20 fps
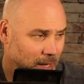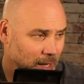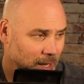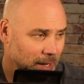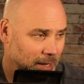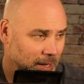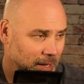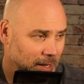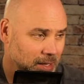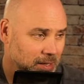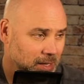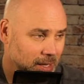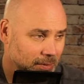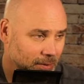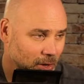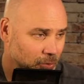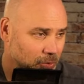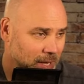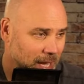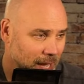
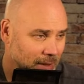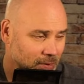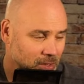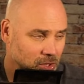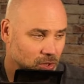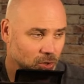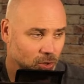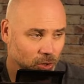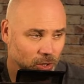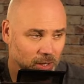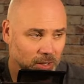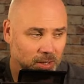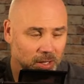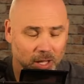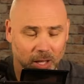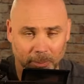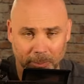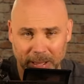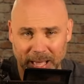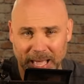Devo Davis could
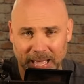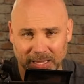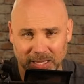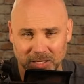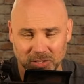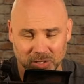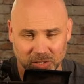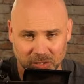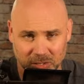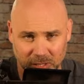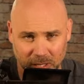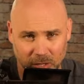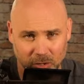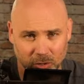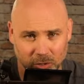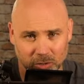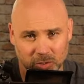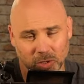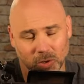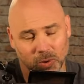come back. He's a
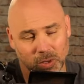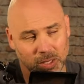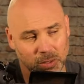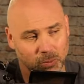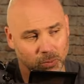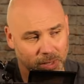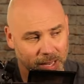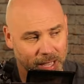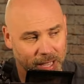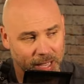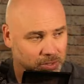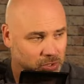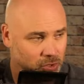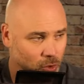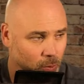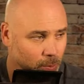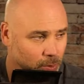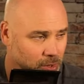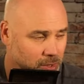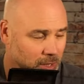senior, so he would have a
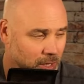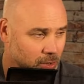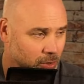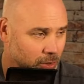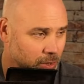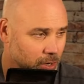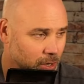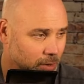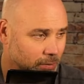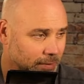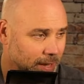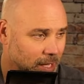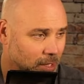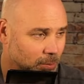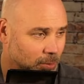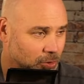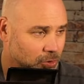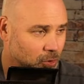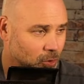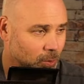super senior year
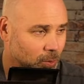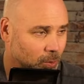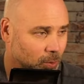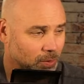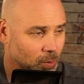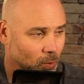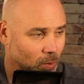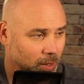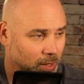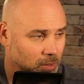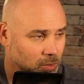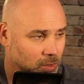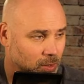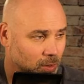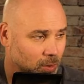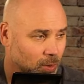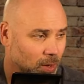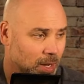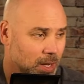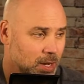available to him if he wanted
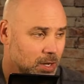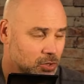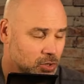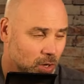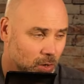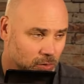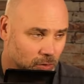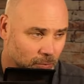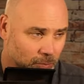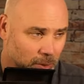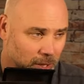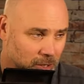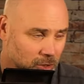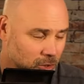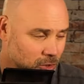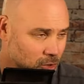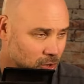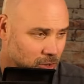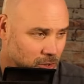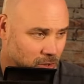to. Joseph
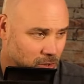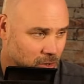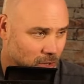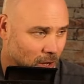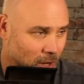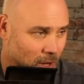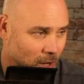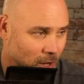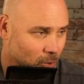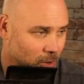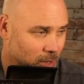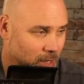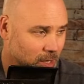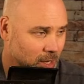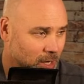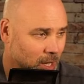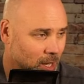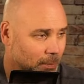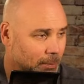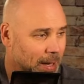Pinion is just a sophomore. He
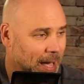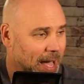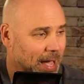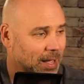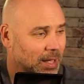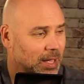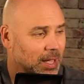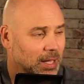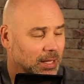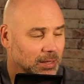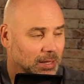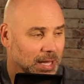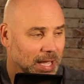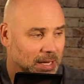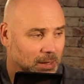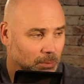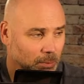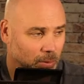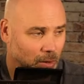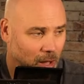could come back.
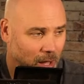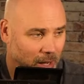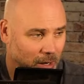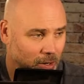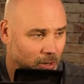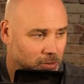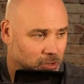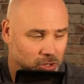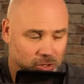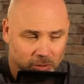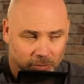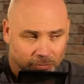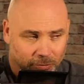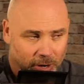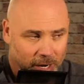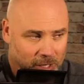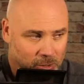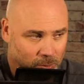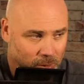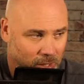Layden Blocker, just a
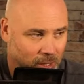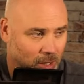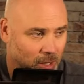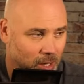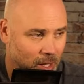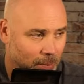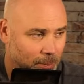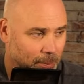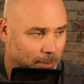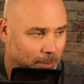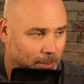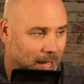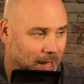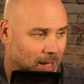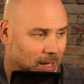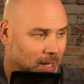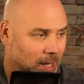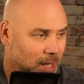freshman, could come back.